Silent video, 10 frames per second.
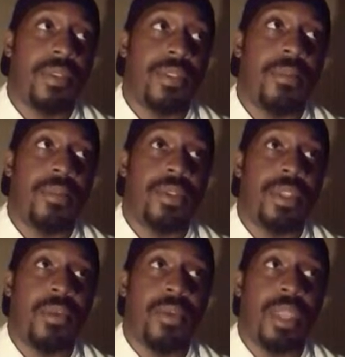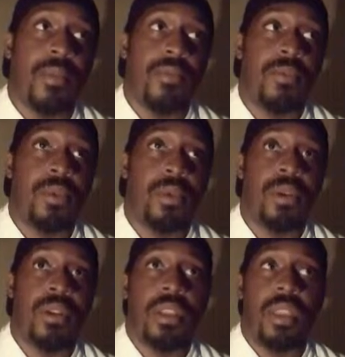temperature that we aim
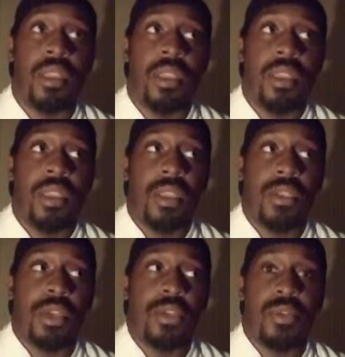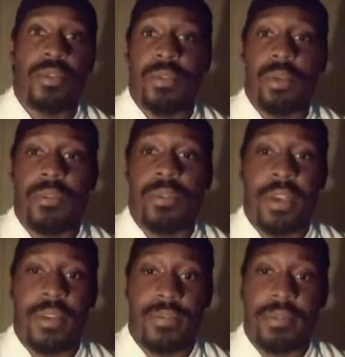for is
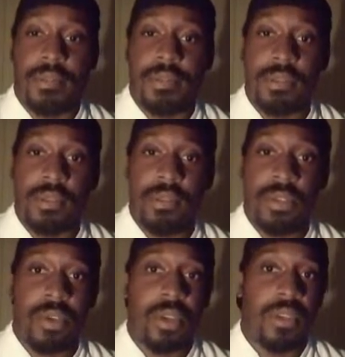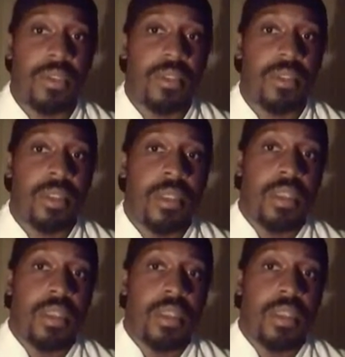145 degrees.